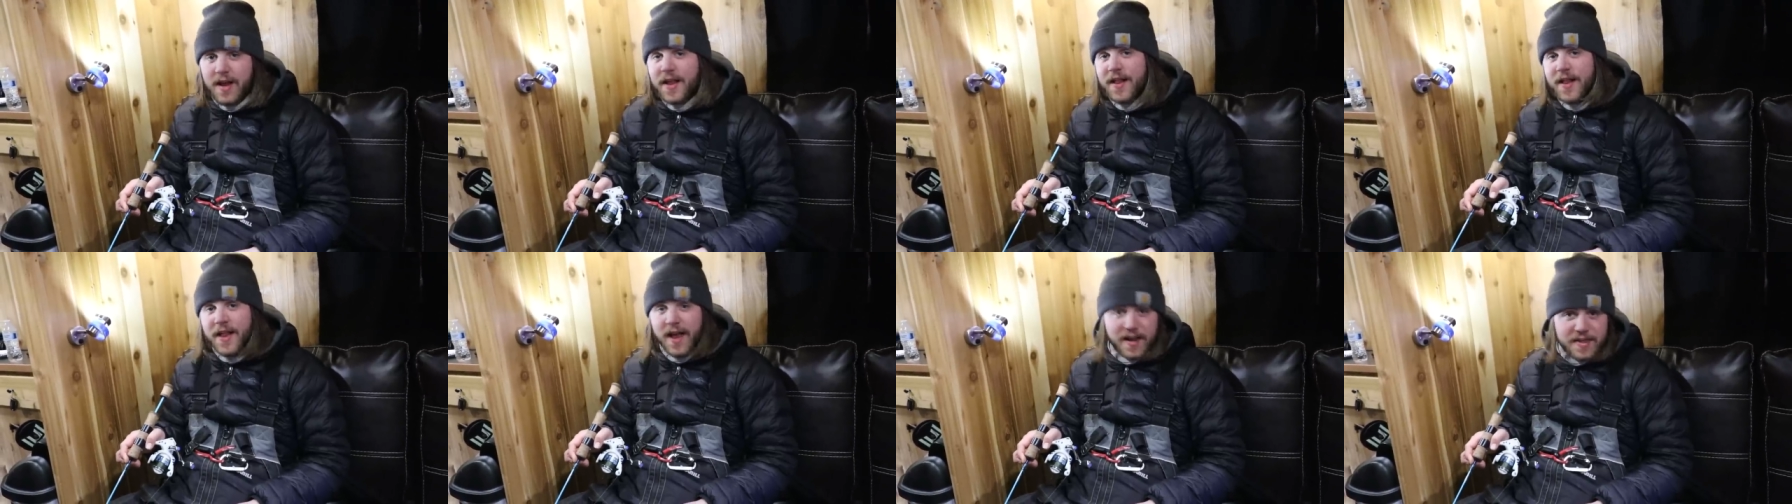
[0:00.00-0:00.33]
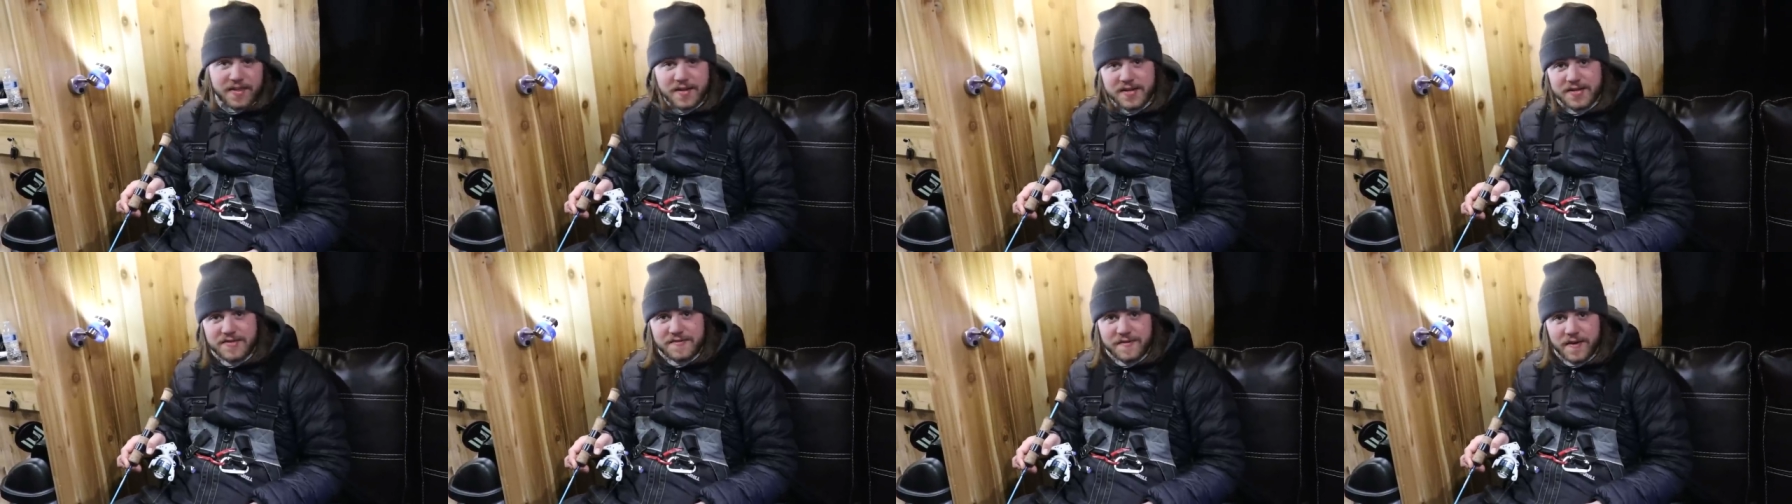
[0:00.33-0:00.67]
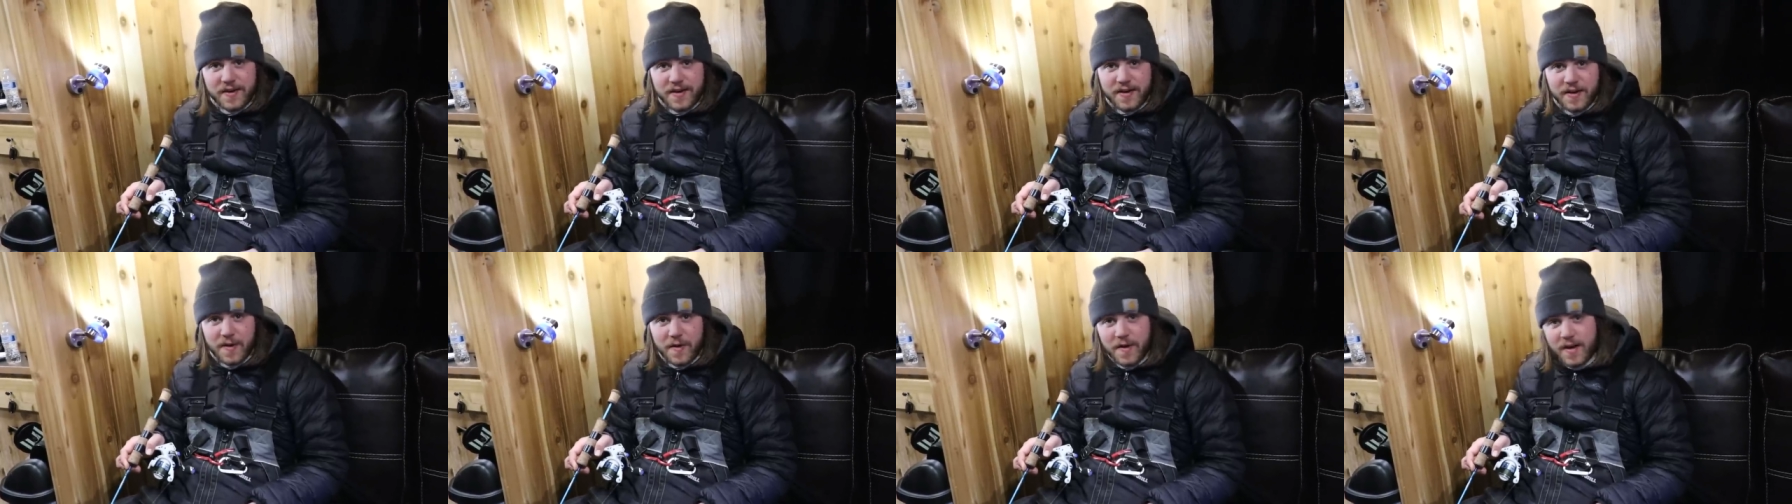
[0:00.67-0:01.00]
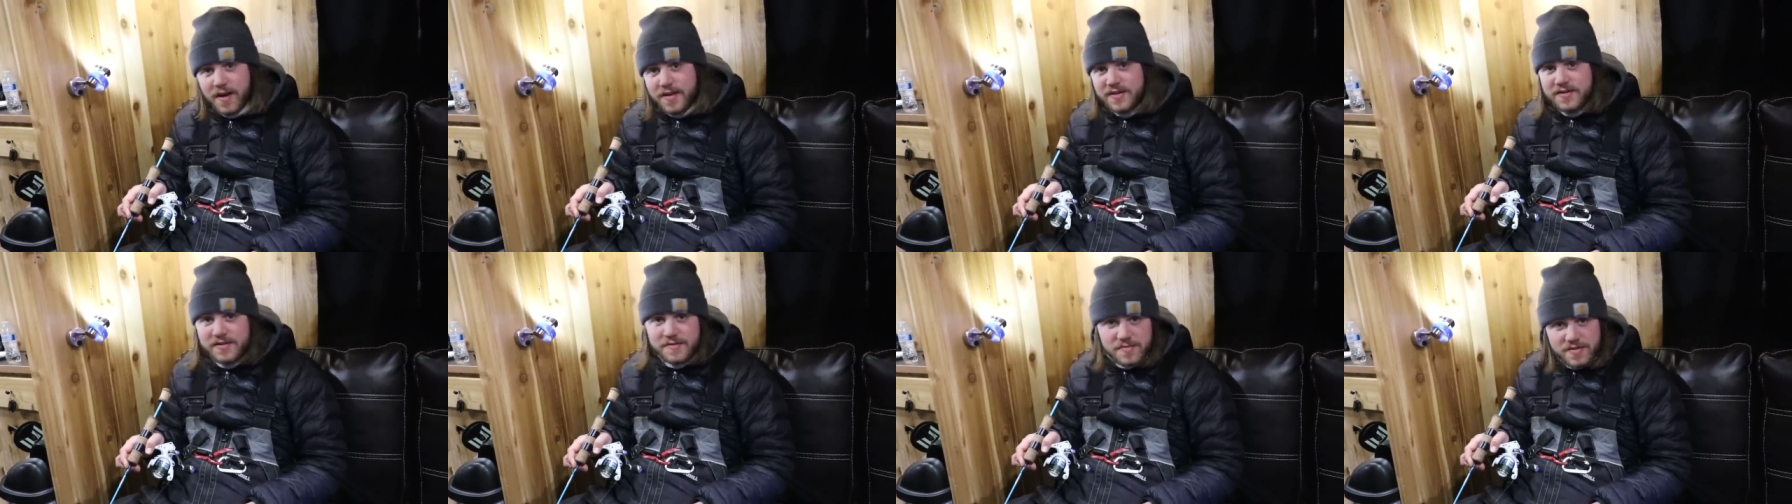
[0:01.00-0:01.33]
like this video,
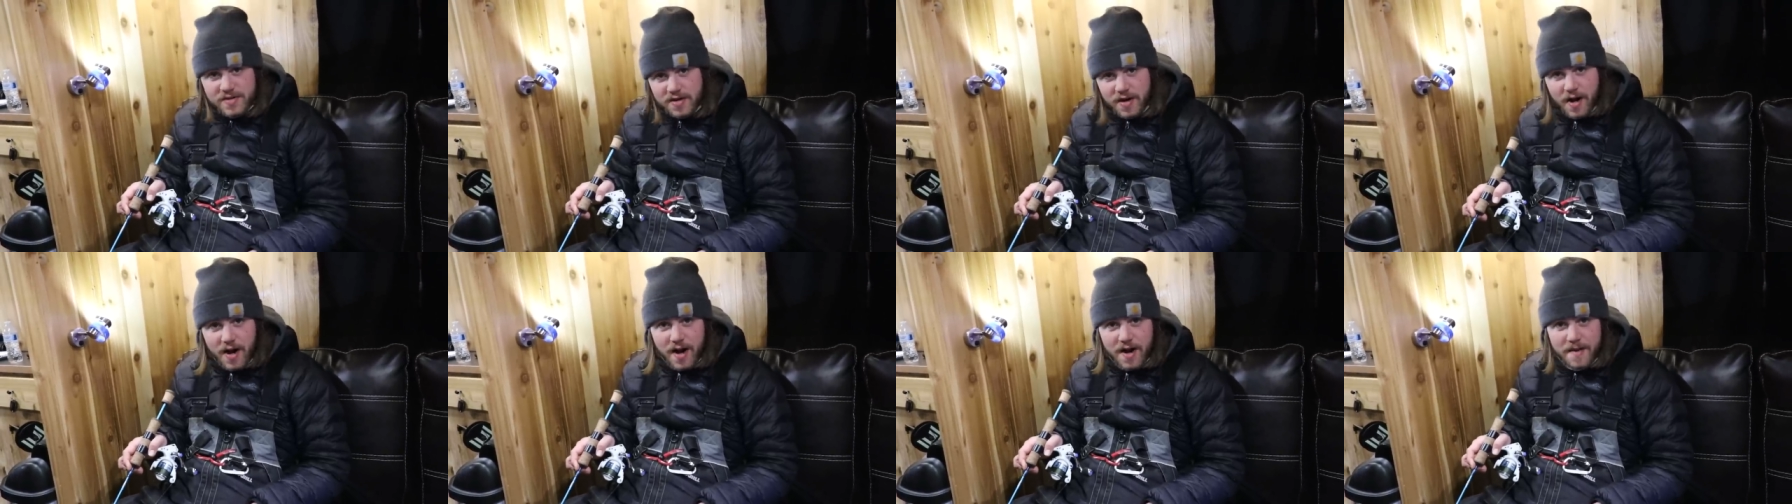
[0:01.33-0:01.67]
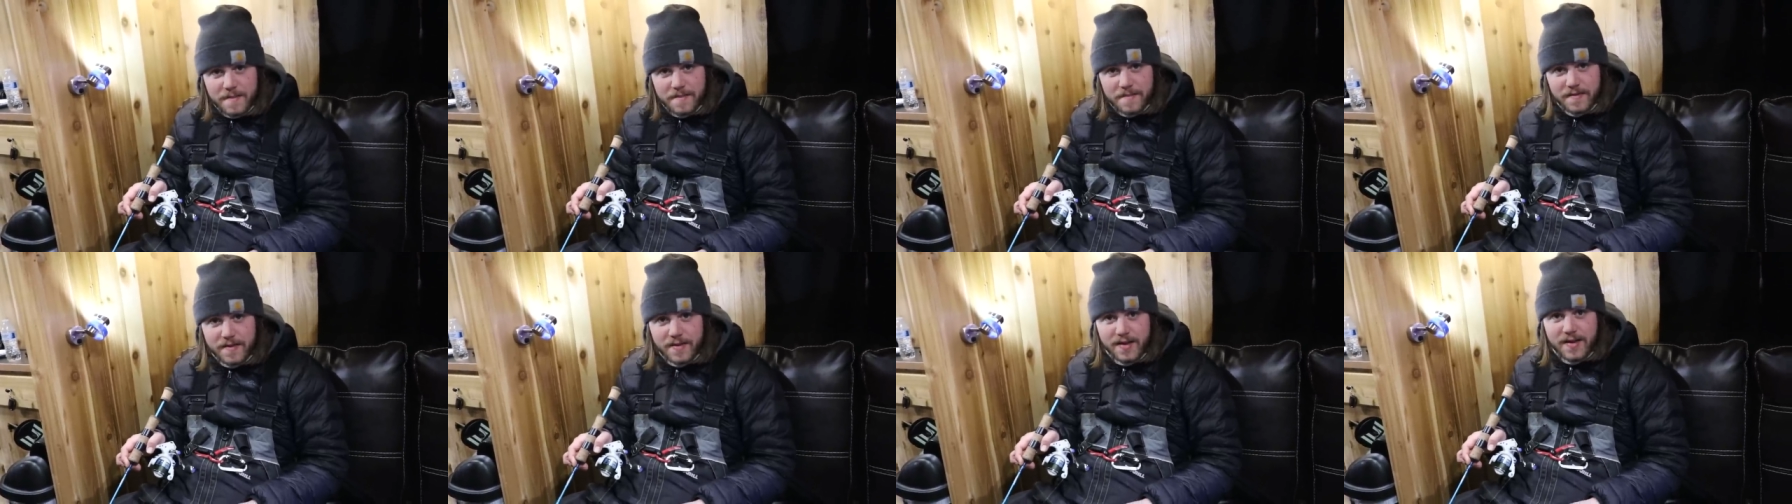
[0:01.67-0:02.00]
and subscribe.